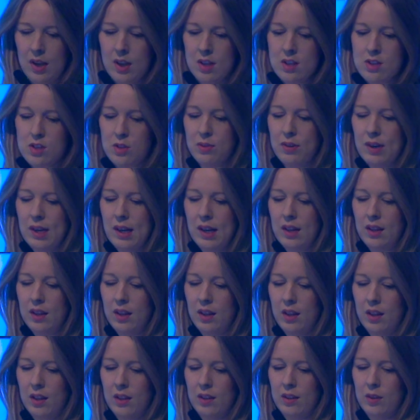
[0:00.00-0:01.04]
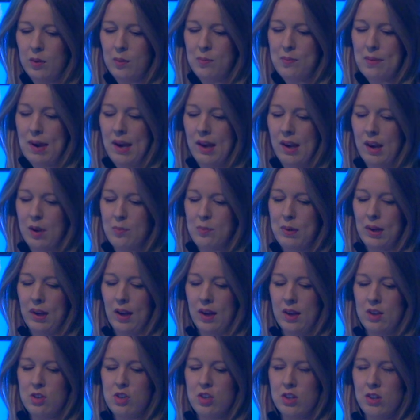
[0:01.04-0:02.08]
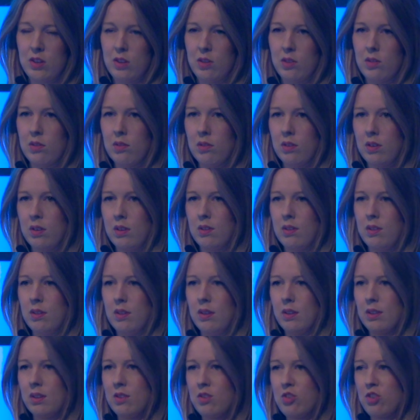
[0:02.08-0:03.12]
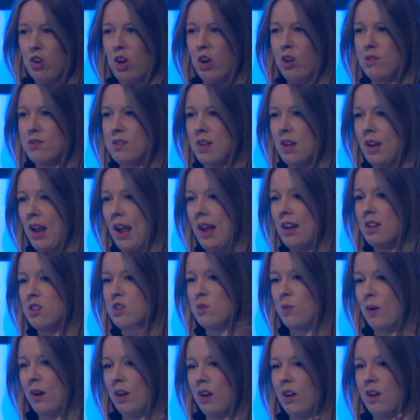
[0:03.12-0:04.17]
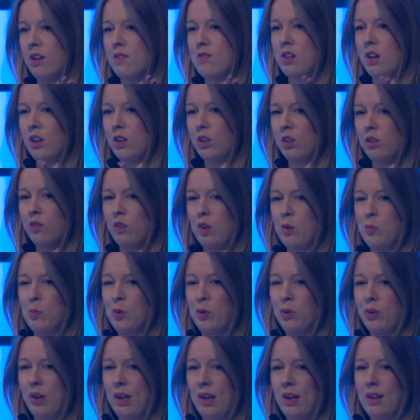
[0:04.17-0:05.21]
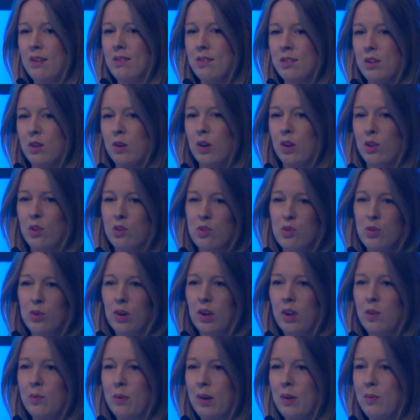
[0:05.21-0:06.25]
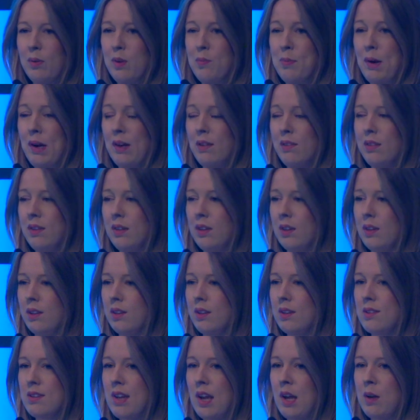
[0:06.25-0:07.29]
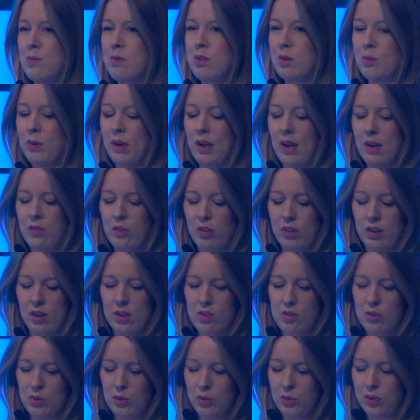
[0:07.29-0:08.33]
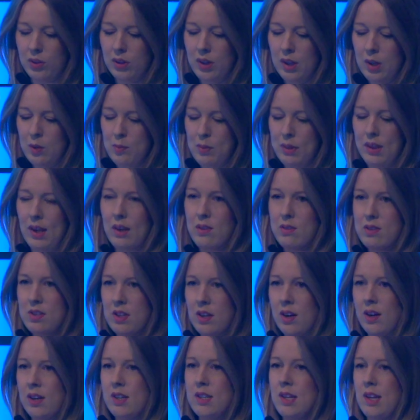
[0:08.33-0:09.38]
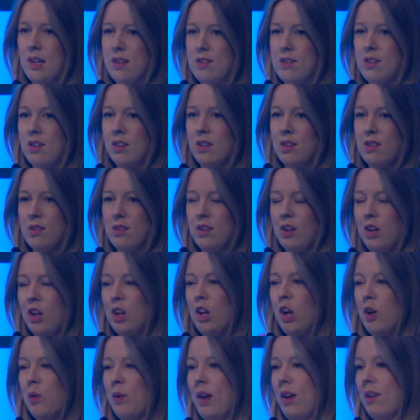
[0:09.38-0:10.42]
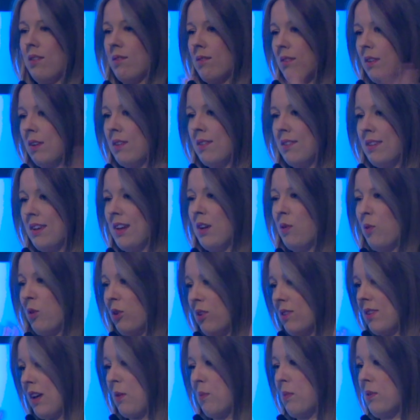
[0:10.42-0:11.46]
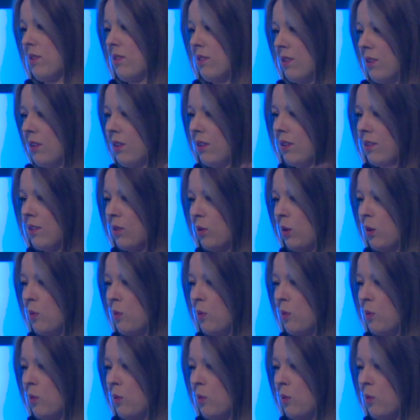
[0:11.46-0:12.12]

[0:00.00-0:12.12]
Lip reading: So really the main application shows an end-to-end life cycle of the employee. So I'll talk in a moment about the tabs that we have on that tool. But that was the idea, so that you could go in and see what has happened to